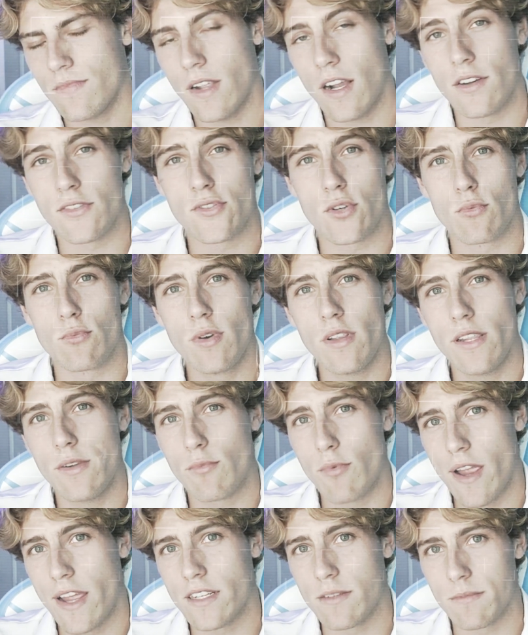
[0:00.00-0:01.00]
Also, really
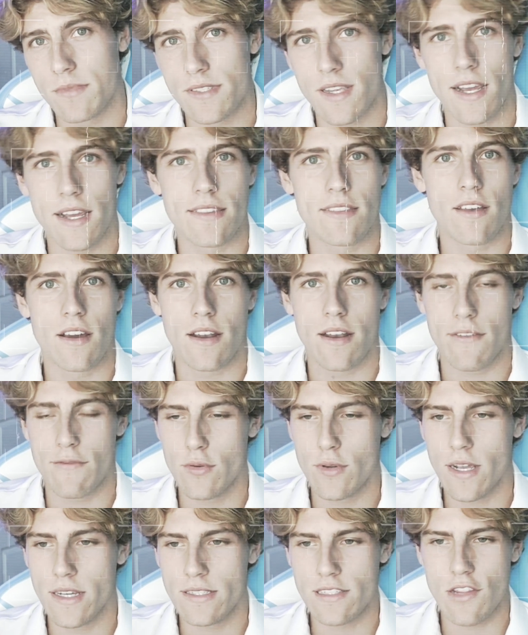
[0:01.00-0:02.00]
random side thought, if you
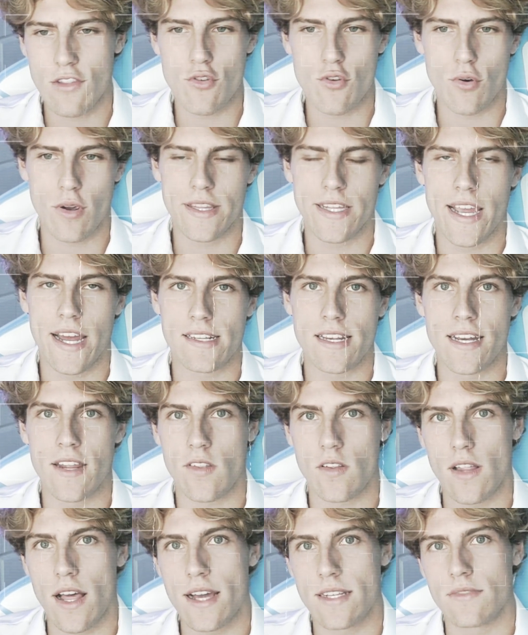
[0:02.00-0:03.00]
guys enjoyed the editing in the
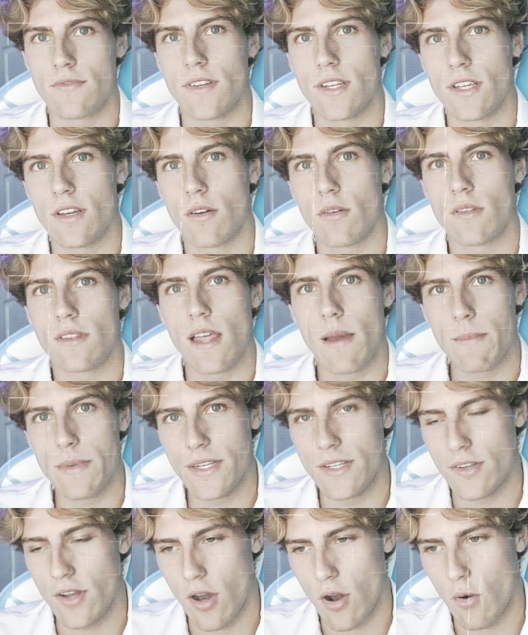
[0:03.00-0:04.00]
last video, let me
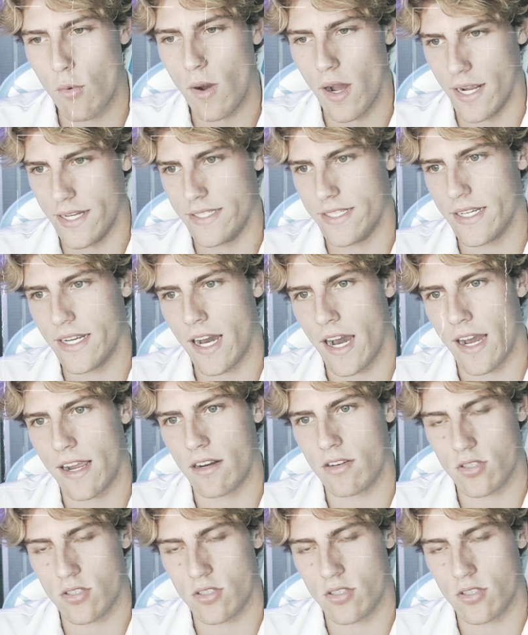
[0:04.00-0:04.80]
know. I did hire